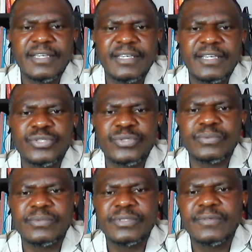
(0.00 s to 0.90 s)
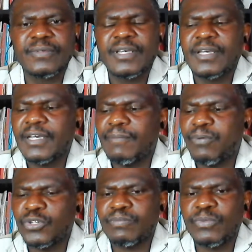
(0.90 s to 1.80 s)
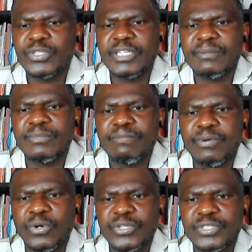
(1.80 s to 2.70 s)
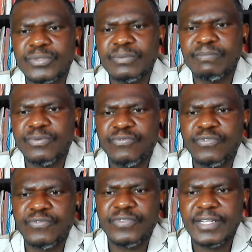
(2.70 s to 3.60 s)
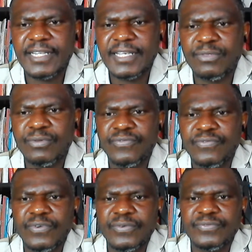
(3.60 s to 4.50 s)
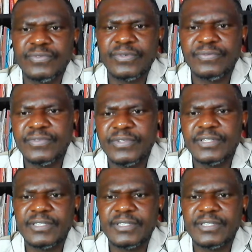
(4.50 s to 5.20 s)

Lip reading: issue. A post-mortem reports proof of the death of the